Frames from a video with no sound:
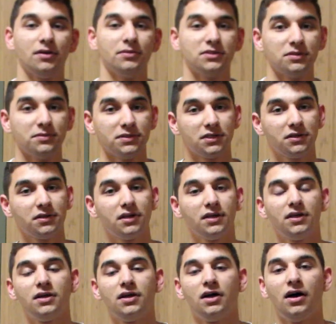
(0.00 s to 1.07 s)
Aaron Simmons here.
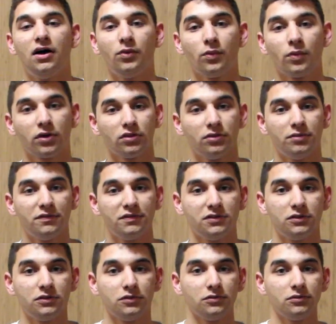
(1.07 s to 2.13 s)
Uh, we work on the
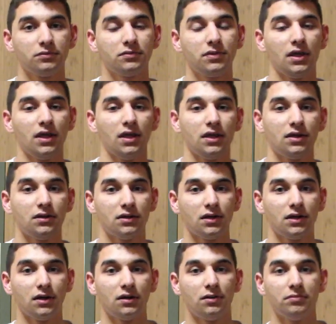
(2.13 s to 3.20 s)
B-52, and
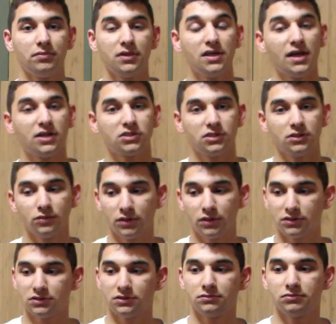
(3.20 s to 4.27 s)
um, he actually
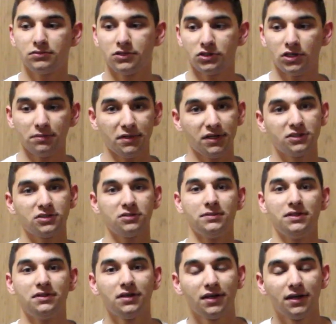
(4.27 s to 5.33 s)
works the shop next to me.
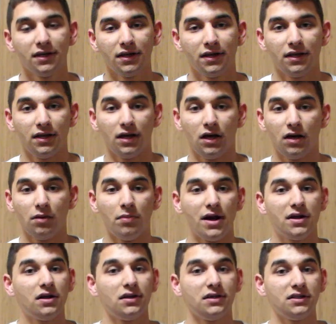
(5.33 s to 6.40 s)
Um,
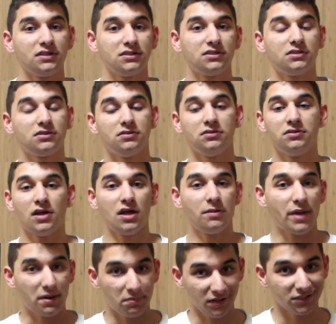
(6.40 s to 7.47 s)
Minot is not a
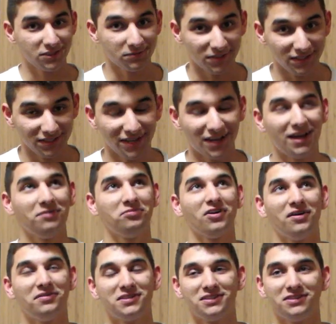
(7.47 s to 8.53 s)
bad place to be, I
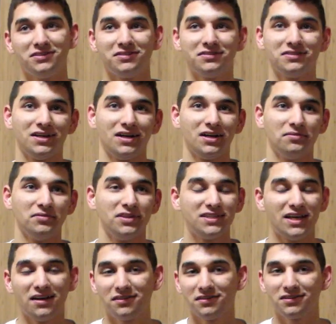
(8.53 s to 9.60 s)
promise you. Um, the
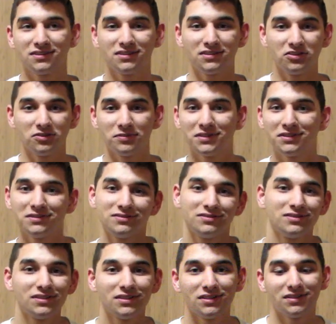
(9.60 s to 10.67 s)
town is a little bit
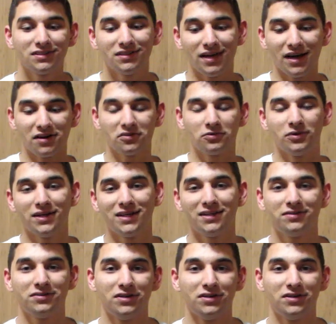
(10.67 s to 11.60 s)
out of the way.